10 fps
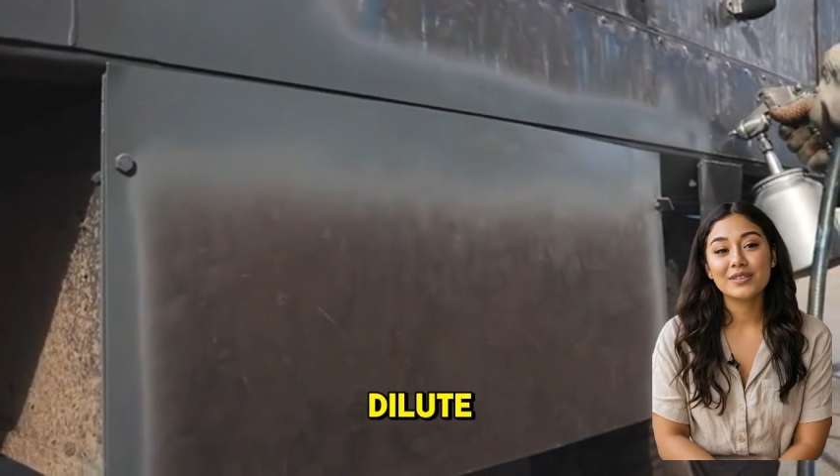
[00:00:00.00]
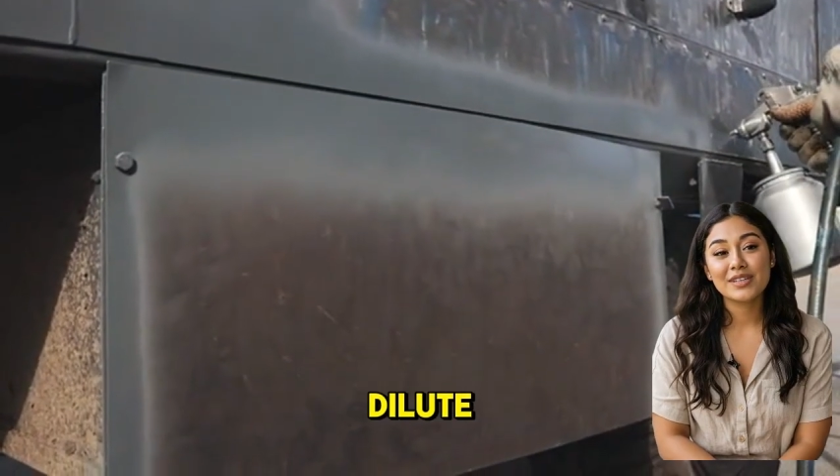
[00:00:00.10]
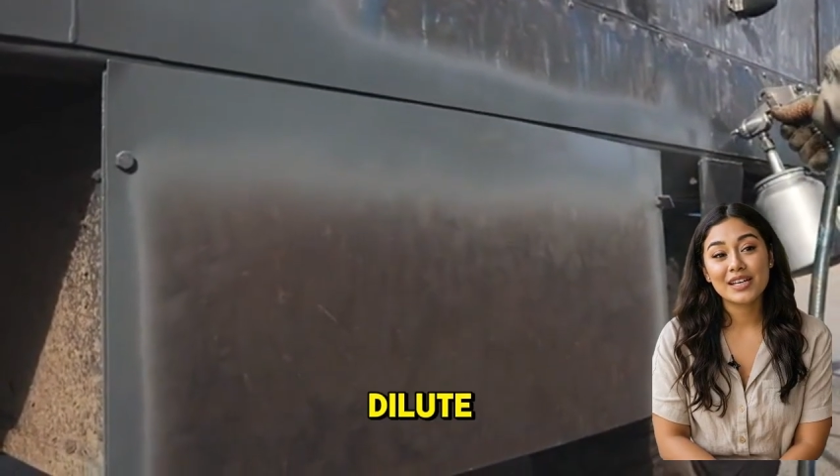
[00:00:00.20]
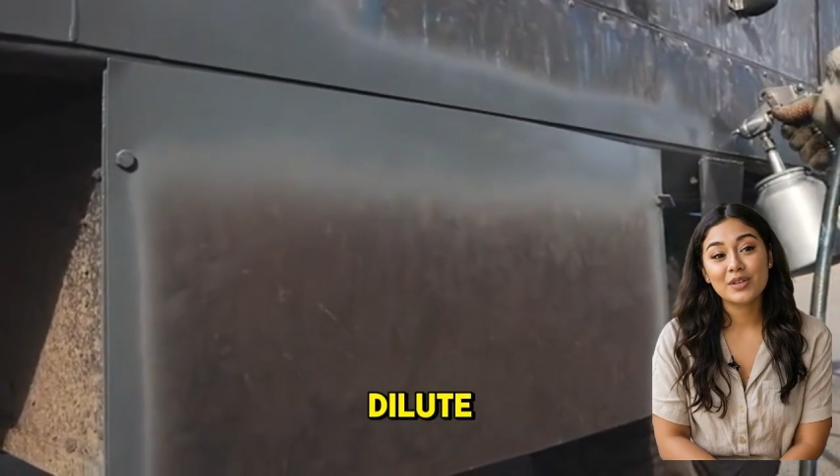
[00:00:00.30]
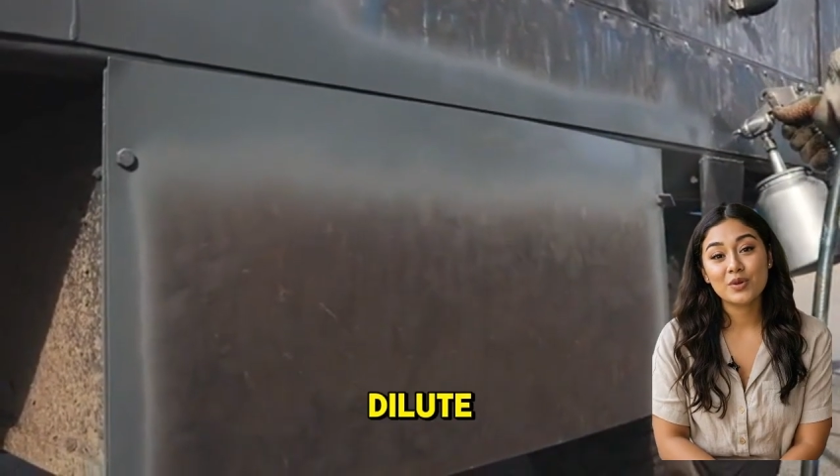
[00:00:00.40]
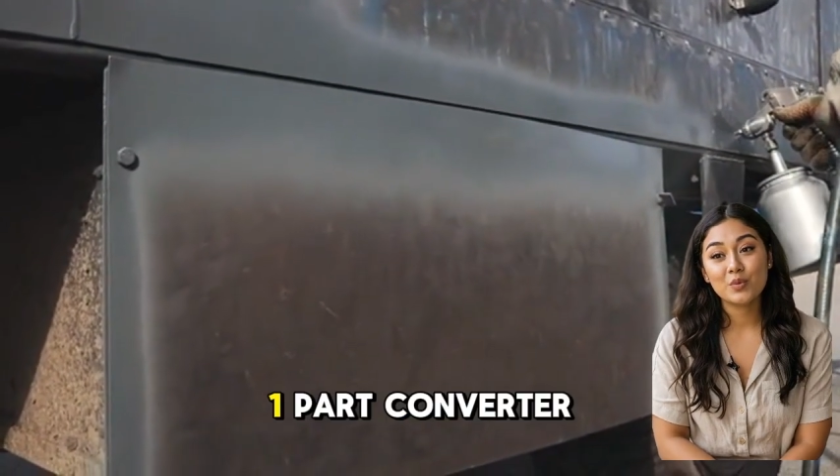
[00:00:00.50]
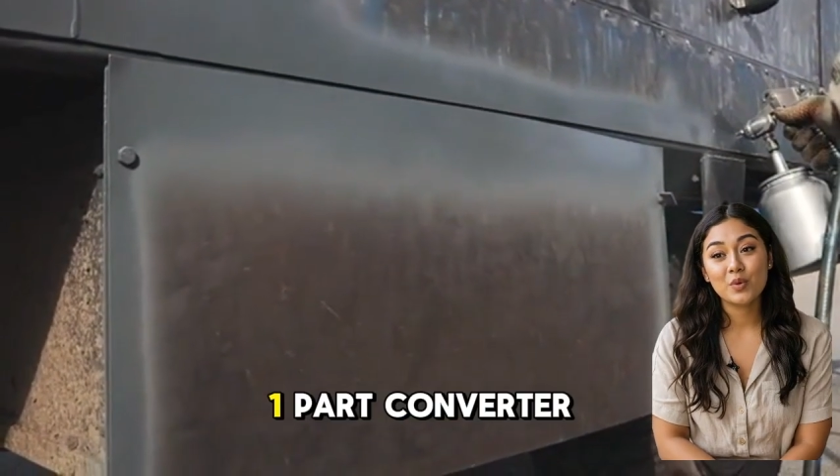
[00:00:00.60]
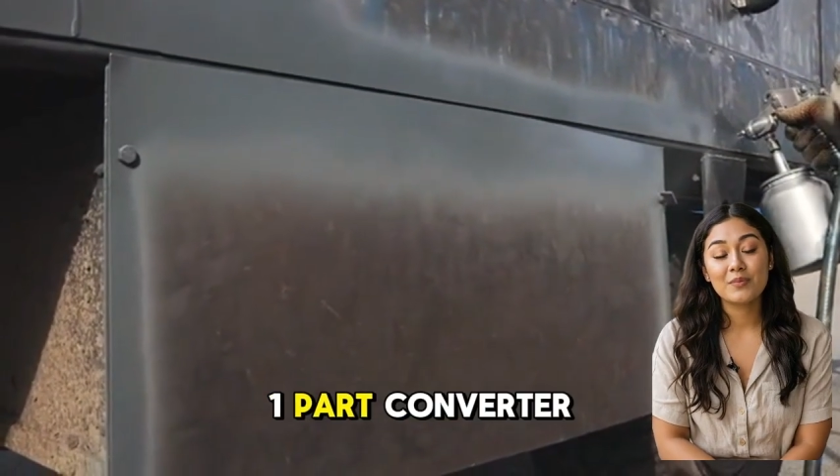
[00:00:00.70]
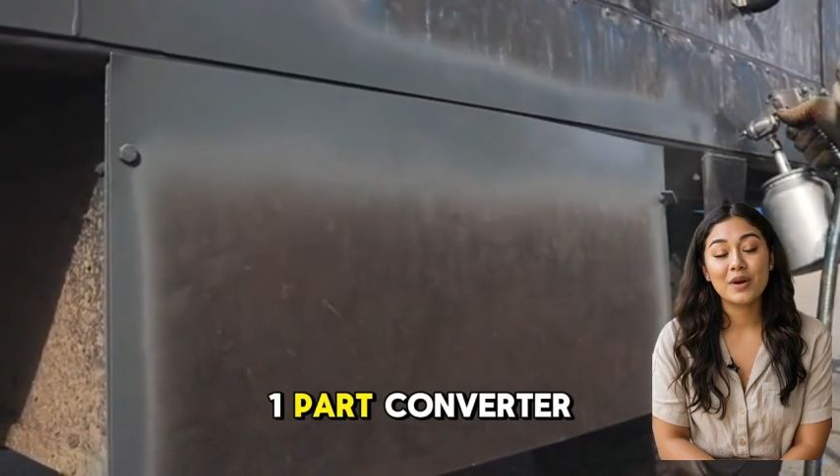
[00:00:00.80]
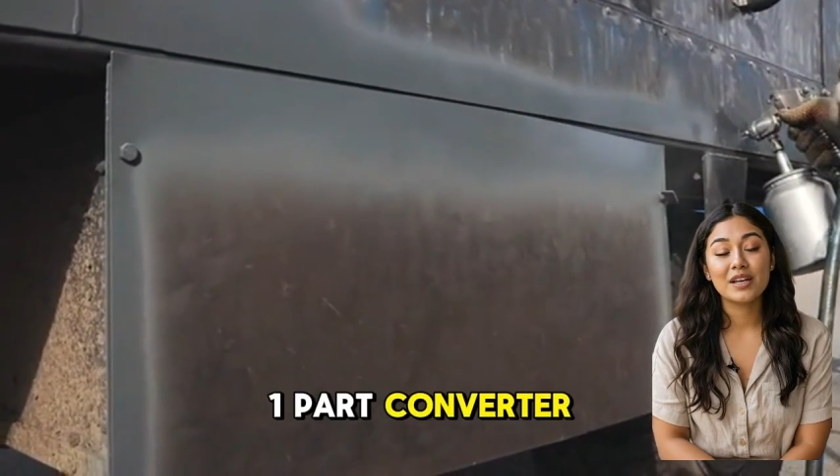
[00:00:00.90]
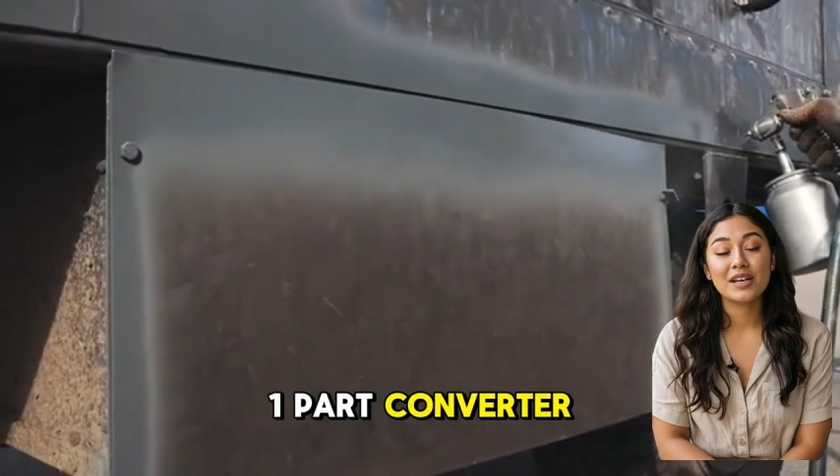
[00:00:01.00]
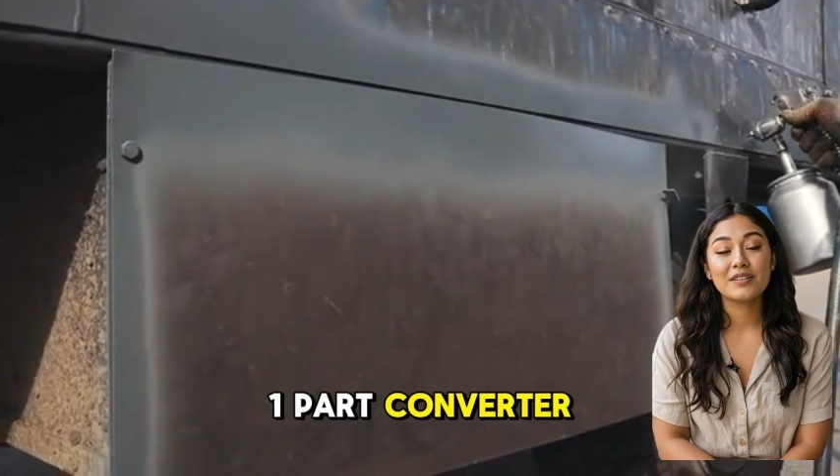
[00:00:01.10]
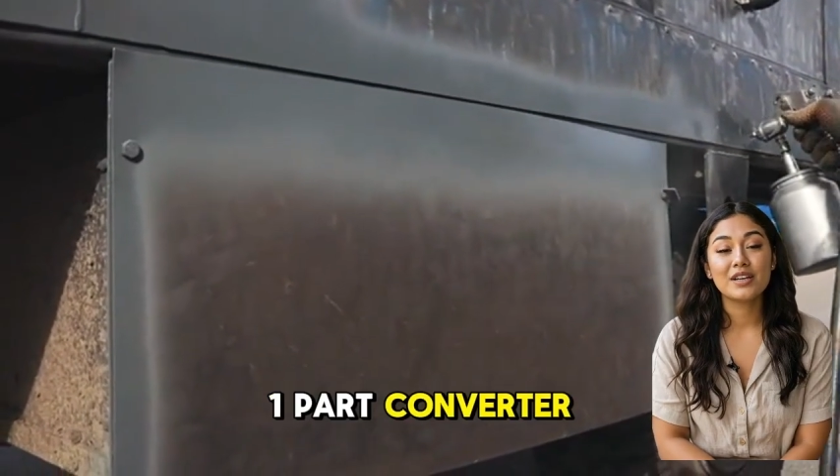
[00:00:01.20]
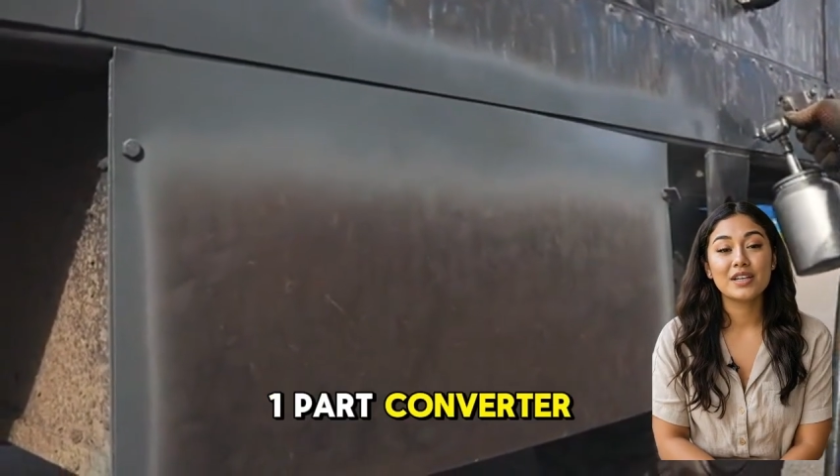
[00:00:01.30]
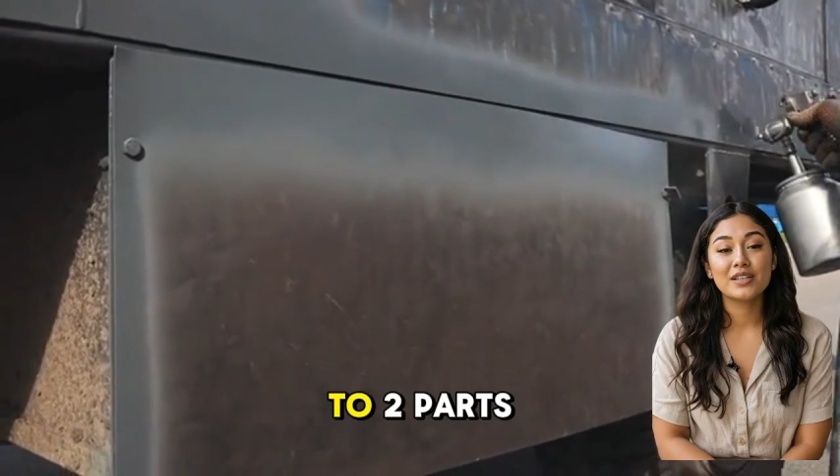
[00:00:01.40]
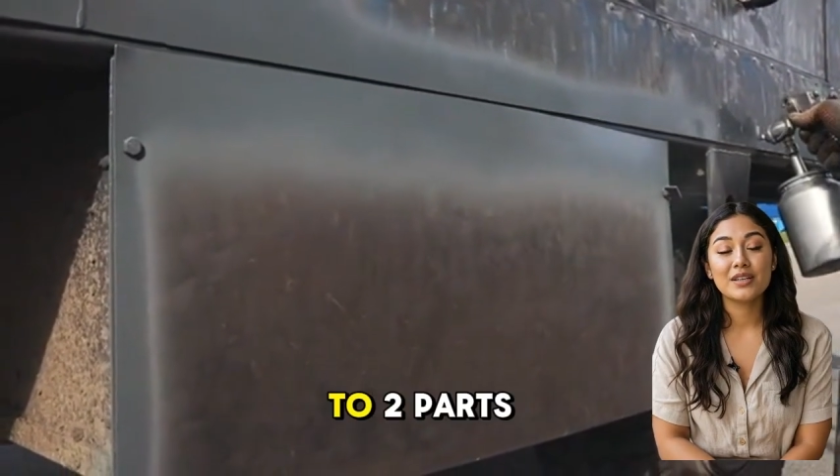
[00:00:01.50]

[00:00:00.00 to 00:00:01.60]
Dilute 1 part converter